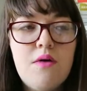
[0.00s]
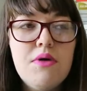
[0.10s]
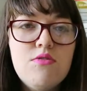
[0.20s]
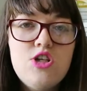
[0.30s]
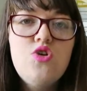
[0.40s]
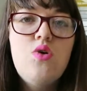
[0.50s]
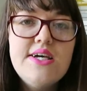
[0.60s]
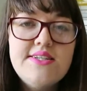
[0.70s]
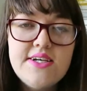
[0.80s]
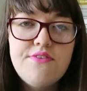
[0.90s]
It was
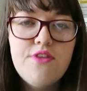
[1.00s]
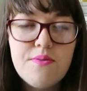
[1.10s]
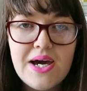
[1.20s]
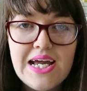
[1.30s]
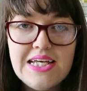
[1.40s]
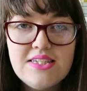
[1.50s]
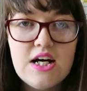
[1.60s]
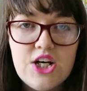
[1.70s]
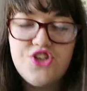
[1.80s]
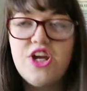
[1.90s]
shortlisted for the Baileys
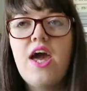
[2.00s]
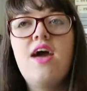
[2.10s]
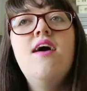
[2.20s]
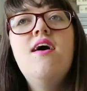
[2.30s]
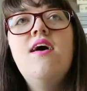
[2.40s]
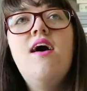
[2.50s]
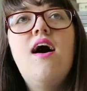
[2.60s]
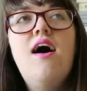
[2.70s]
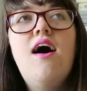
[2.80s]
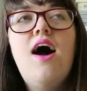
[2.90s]
last year,
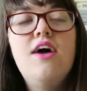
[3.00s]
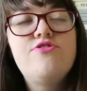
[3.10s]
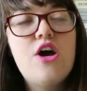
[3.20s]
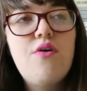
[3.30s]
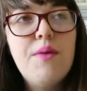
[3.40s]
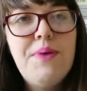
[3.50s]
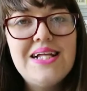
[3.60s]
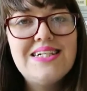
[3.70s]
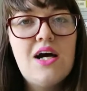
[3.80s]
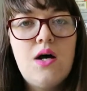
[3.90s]
so I
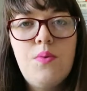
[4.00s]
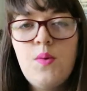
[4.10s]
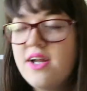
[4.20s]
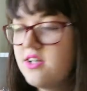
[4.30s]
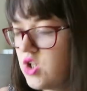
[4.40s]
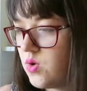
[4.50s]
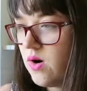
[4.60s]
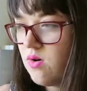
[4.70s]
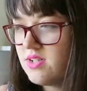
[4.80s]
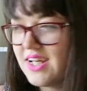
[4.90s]
picked it up when I saw
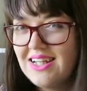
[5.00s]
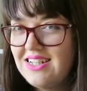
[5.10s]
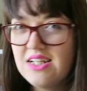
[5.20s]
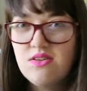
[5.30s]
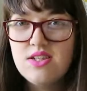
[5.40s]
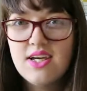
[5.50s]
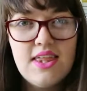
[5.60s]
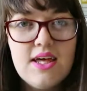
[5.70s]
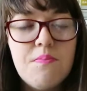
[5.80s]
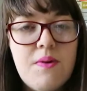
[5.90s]
it on Daily Deals, I
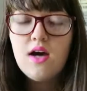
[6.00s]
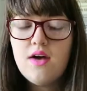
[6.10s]
think.